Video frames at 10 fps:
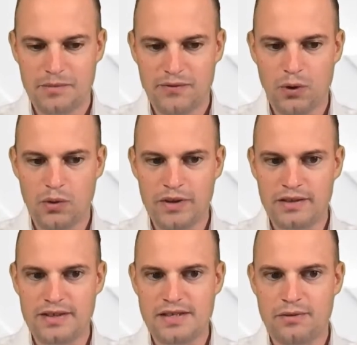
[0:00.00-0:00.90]

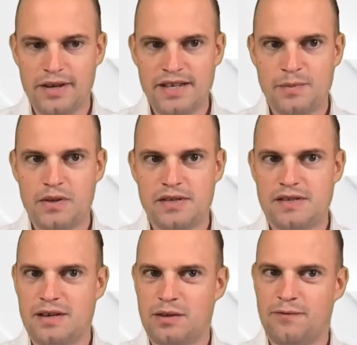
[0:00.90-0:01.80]
following this release, because
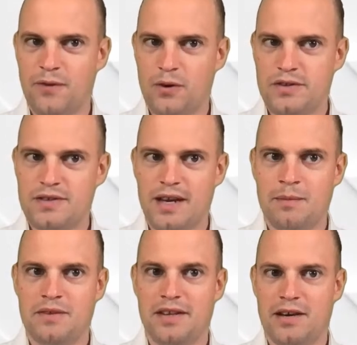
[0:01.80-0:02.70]
it's now the first
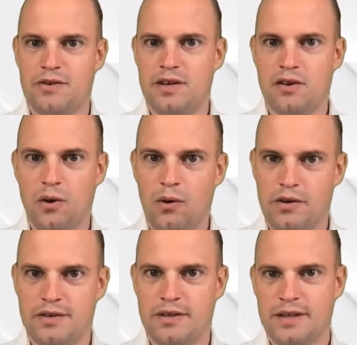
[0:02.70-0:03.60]
time that actually a
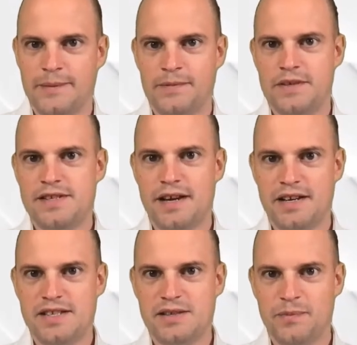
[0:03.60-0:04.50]
court
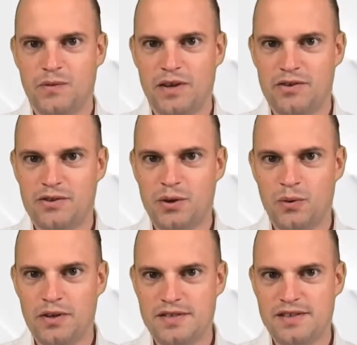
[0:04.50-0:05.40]
decides whether a
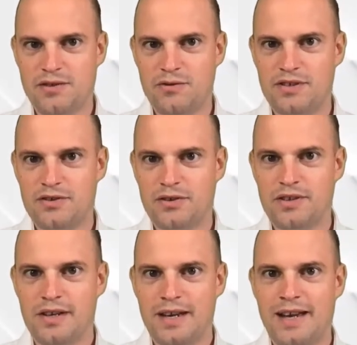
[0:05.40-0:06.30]
token is a security or
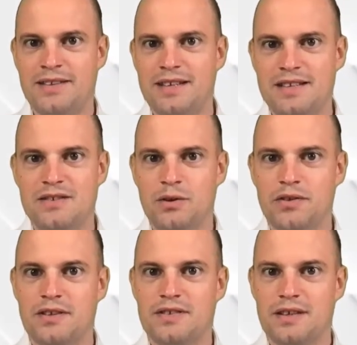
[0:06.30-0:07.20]
not. And it's
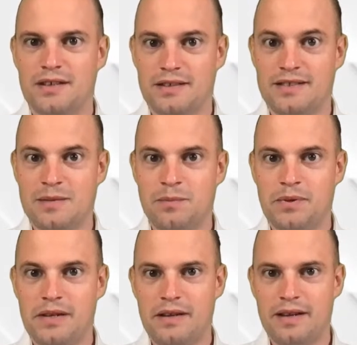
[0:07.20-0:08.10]
not
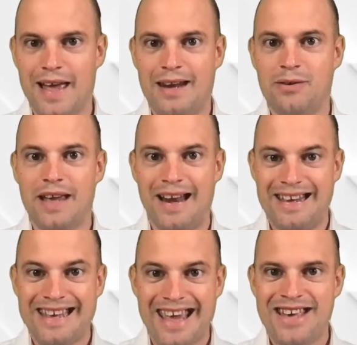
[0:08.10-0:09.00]
simply
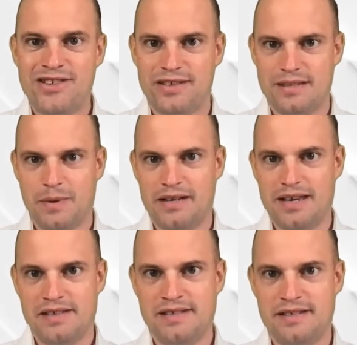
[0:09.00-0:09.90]
allegations by
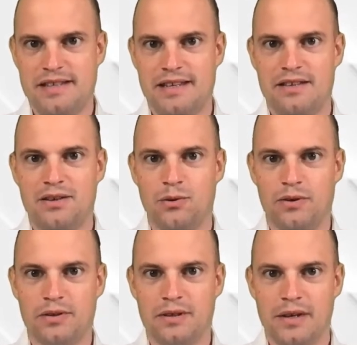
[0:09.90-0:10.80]
the SEC that a
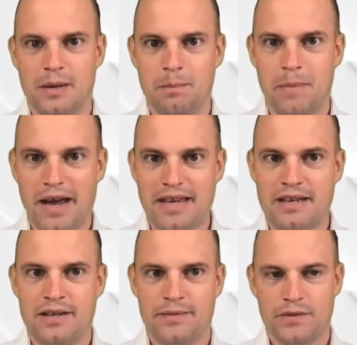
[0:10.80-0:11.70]
token
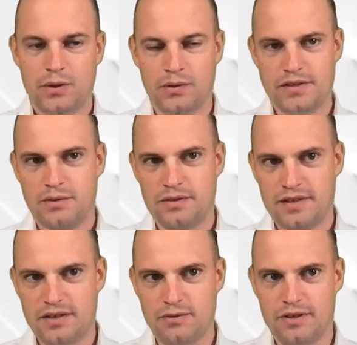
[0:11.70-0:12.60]
might constitute
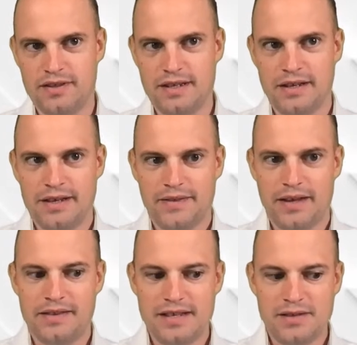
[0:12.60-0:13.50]
security.
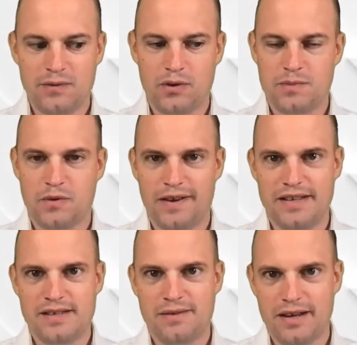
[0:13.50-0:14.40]
And this, of course,
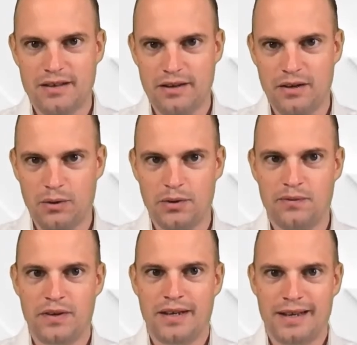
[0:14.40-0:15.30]
provides quite a lot
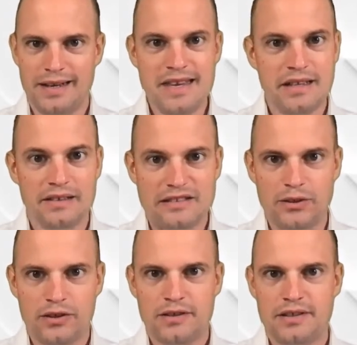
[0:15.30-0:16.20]
of legal
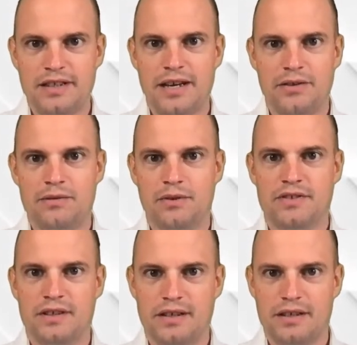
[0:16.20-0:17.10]
certainty now. There
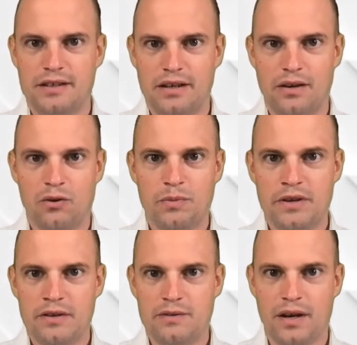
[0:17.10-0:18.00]
was a long
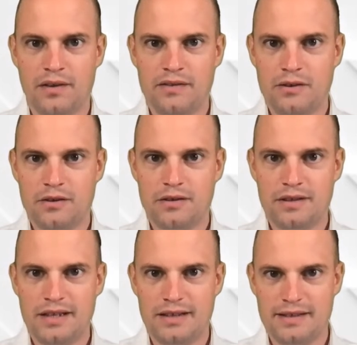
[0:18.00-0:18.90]
period of
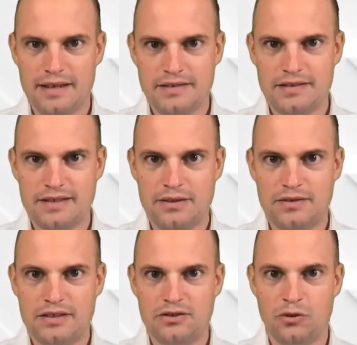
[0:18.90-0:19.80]
uncertainty, and the SEC
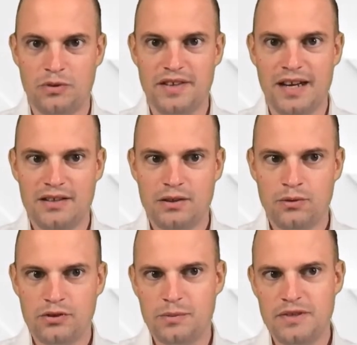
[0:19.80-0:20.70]
considered almost any
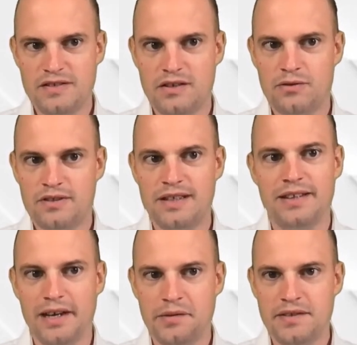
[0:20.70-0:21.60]
token to be a security.
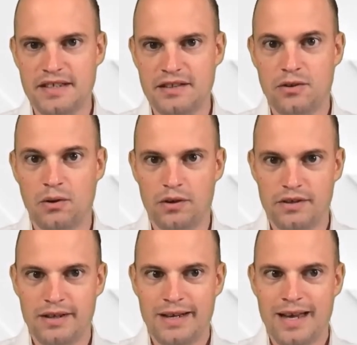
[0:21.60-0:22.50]
And now we see the
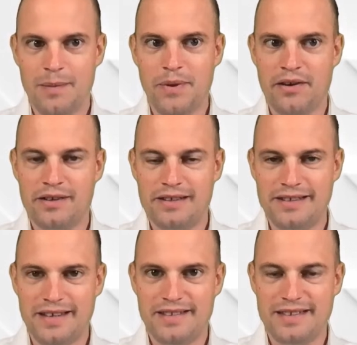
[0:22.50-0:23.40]
court, apparently
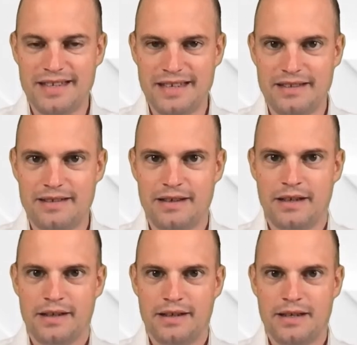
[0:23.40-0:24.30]
they see
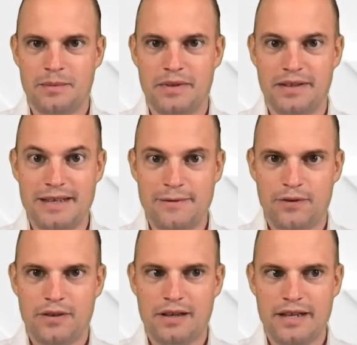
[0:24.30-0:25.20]
it
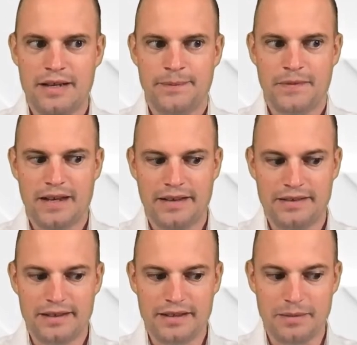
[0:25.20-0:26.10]
differently.
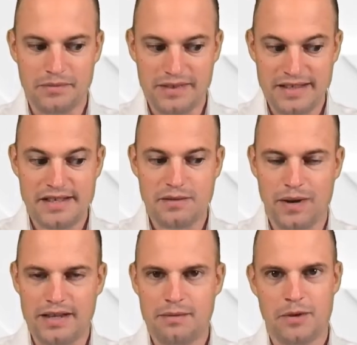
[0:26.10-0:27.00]
And this is
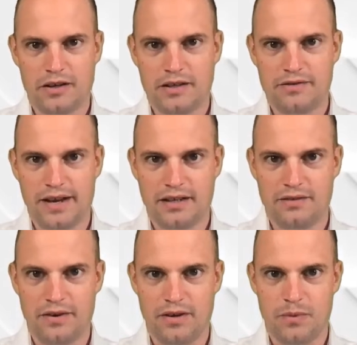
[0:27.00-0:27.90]
why the market
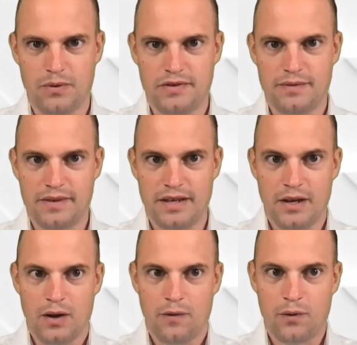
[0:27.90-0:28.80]
reacted very positively.
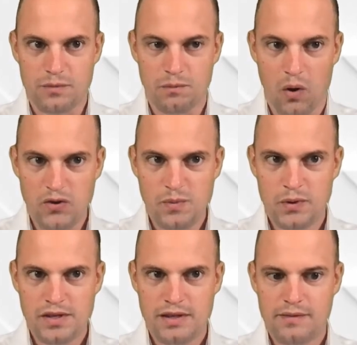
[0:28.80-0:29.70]
Of course, most
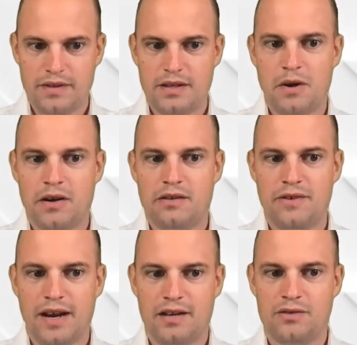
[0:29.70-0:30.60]
positively, the market
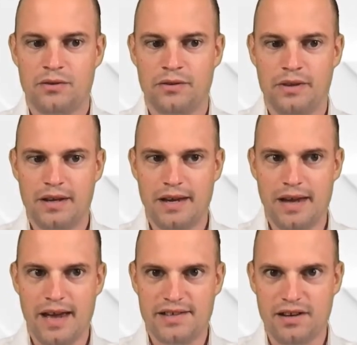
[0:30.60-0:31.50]
reacted on
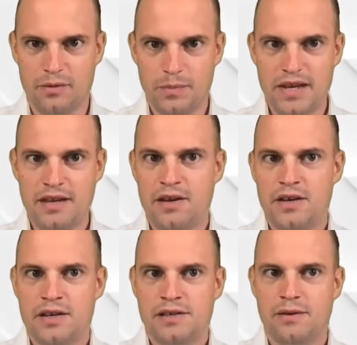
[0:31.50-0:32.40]
XRP.
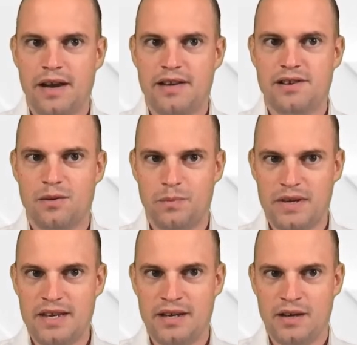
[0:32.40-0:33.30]
So
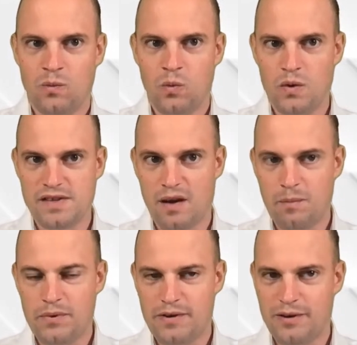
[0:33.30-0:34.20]
XRP was
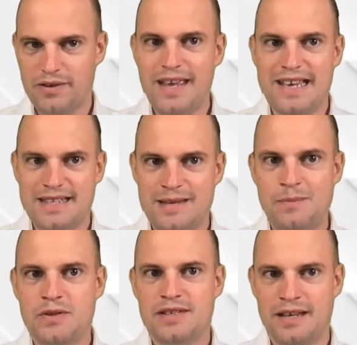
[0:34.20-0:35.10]
up around
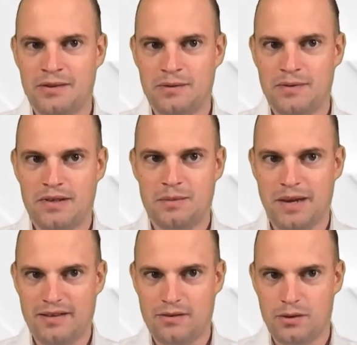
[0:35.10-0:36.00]
80% within a
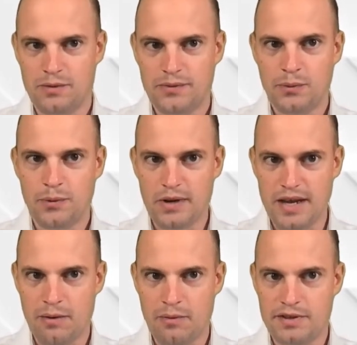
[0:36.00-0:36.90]
matter of
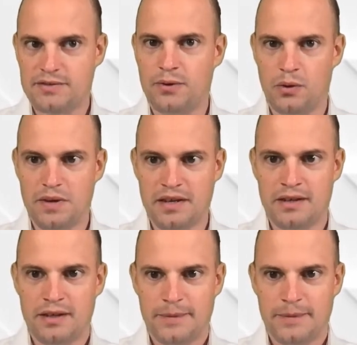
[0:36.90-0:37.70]
2-3 hours following